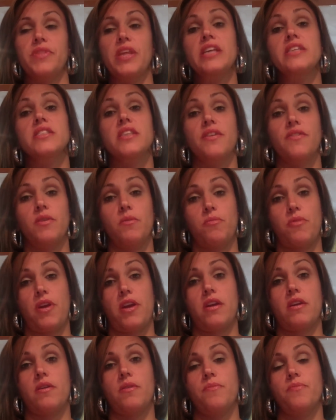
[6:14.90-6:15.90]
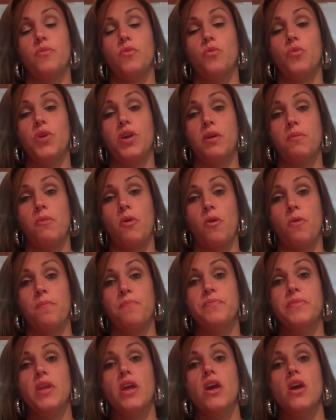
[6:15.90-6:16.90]
Thanksgiving break. We come
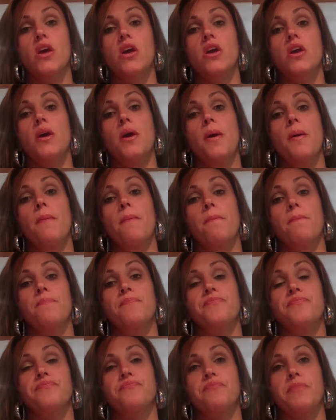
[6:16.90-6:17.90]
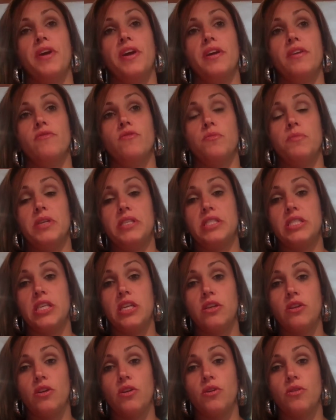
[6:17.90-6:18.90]
home. My roommate
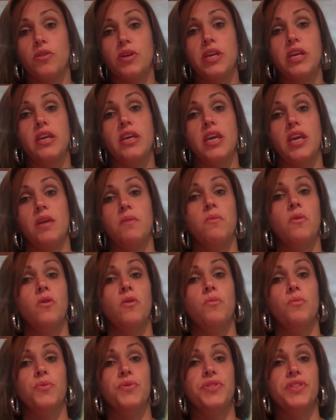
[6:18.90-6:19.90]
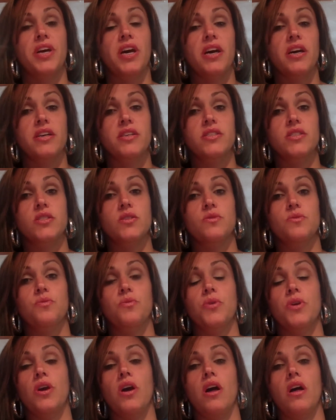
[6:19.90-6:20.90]
Tito, he came home with us.
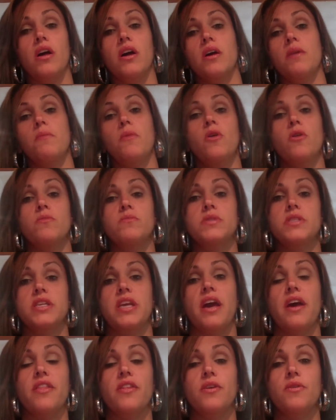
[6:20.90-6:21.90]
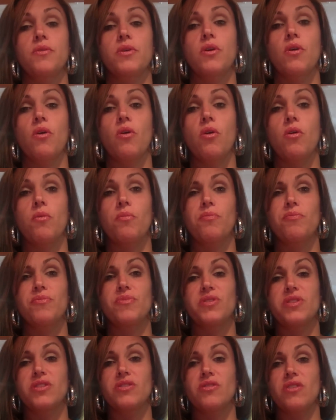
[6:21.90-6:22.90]
We all come home together. We go
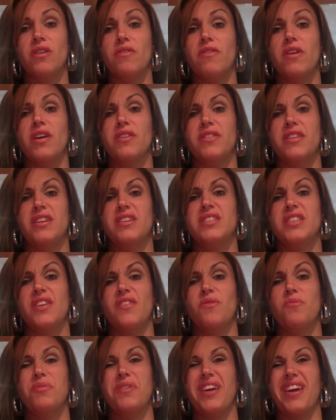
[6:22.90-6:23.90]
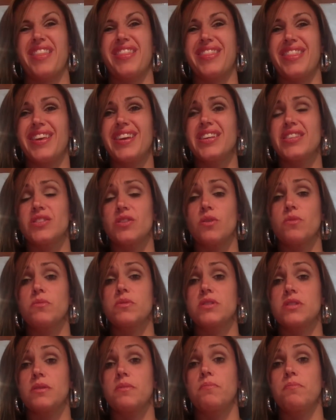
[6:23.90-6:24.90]
home around Thanksgiving break. I think it's
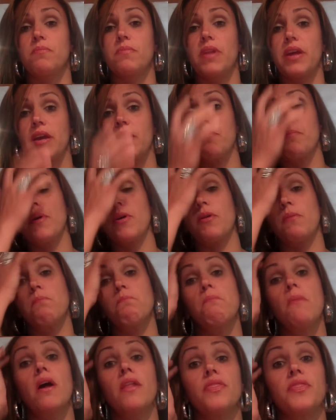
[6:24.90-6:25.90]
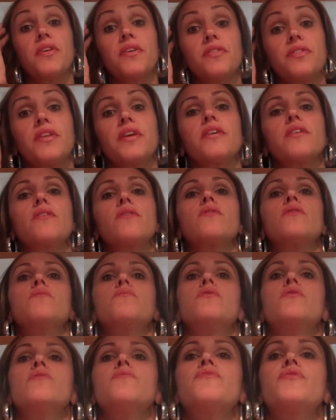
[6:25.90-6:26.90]
almost like about a month that you're
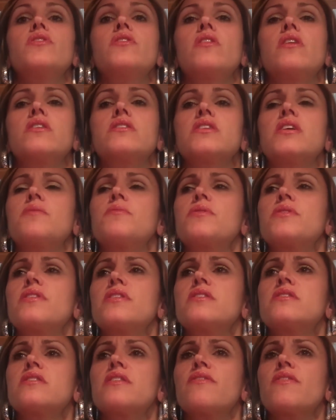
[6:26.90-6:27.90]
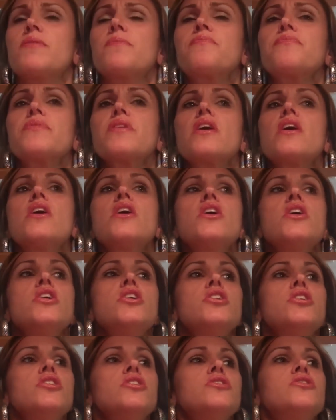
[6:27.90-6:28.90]
home. You're home for a long time on Thanksgiving.
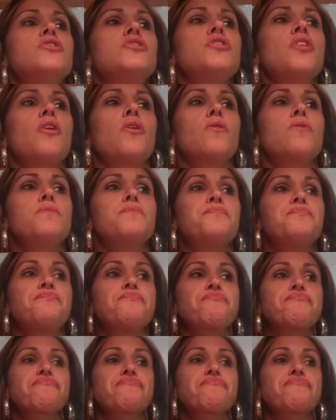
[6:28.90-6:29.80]
So